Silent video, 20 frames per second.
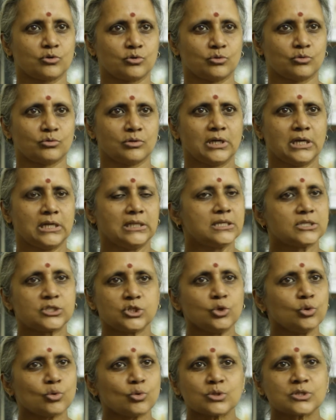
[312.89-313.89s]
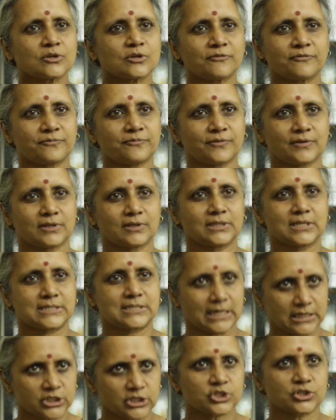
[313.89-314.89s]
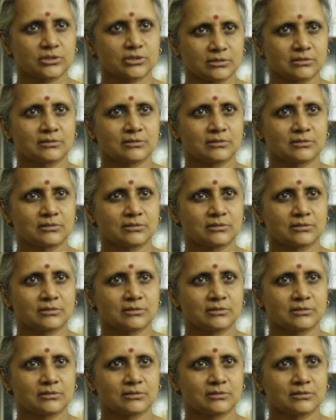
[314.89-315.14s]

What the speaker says: do. This use of the sedition